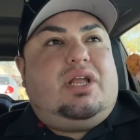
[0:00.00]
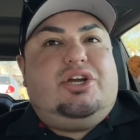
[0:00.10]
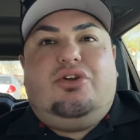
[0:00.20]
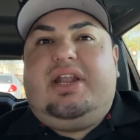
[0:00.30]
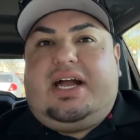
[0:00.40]

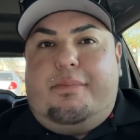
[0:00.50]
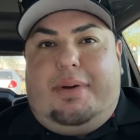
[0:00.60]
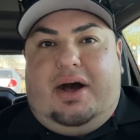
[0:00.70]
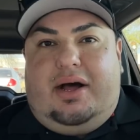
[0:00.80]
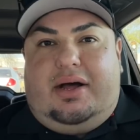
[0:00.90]
you know, like a
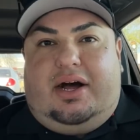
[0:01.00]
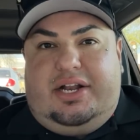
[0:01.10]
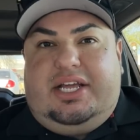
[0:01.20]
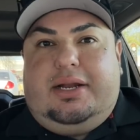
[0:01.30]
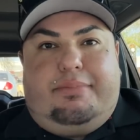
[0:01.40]
uh,
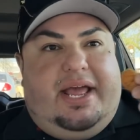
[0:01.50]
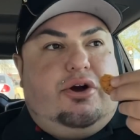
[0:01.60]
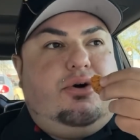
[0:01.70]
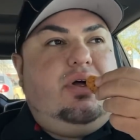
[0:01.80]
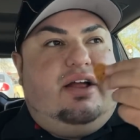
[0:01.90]
onion
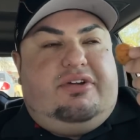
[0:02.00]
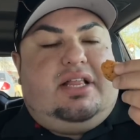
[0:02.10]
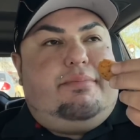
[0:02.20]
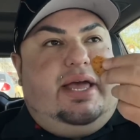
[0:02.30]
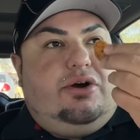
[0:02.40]
bagel,
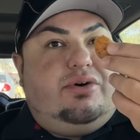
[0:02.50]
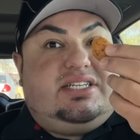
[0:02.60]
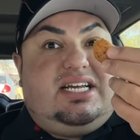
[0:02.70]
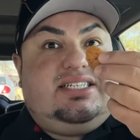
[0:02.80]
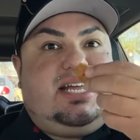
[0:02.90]
everything bagel, it
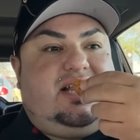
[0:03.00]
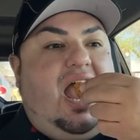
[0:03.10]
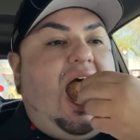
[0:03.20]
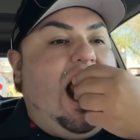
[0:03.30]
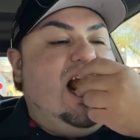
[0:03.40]
tastes like
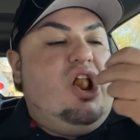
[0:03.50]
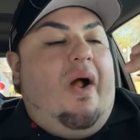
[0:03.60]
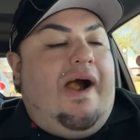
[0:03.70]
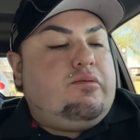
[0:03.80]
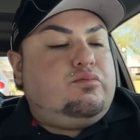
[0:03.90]
that.
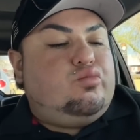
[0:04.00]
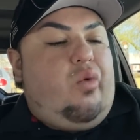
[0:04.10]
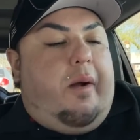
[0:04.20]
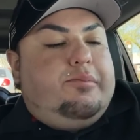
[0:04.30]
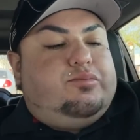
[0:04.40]

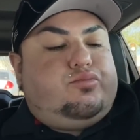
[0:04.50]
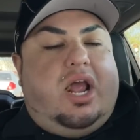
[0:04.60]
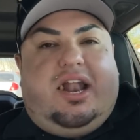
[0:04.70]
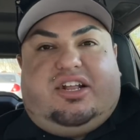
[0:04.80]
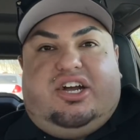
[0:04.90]

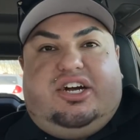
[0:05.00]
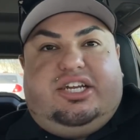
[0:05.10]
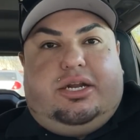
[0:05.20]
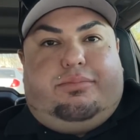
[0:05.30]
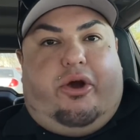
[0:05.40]
Like the
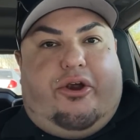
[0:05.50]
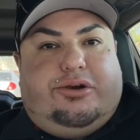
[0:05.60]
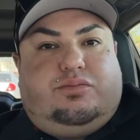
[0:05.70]
onion part.